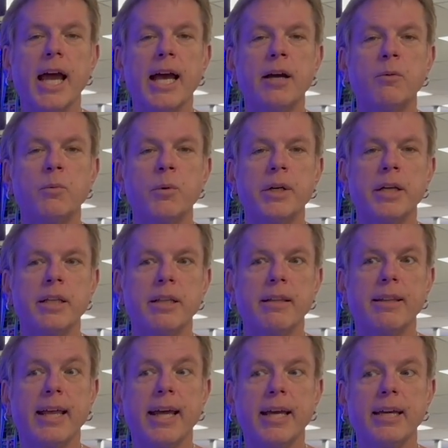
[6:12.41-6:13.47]
and when
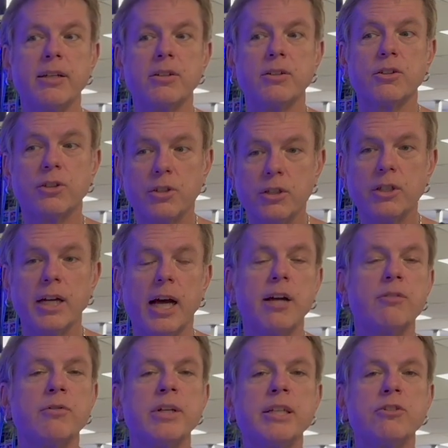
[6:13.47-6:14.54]
they could
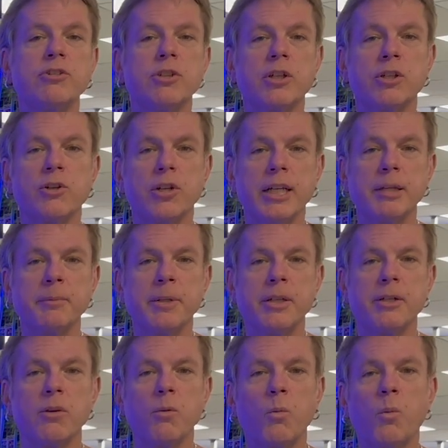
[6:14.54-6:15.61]
not reach an
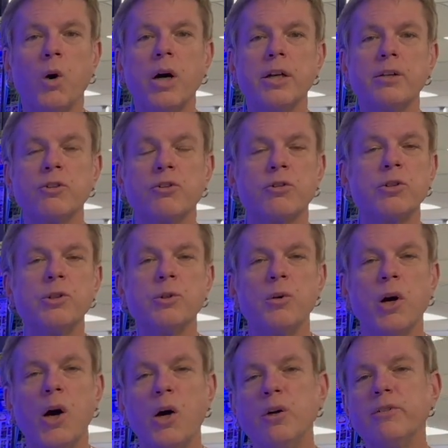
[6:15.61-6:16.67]
agreement, one
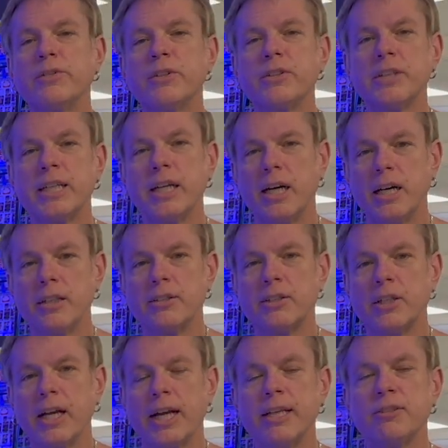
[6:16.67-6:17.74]
grew over the
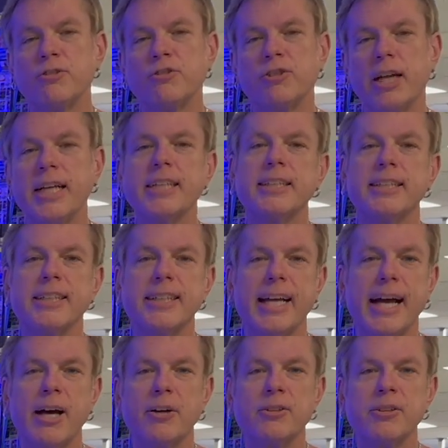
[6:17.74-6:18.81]
other and shaded it
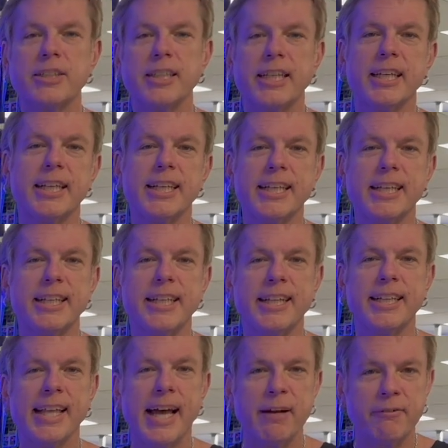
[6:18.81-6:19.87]
out, killing it
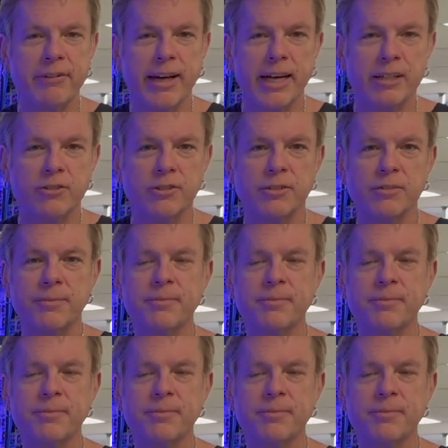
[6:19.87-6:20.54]
in that fashion.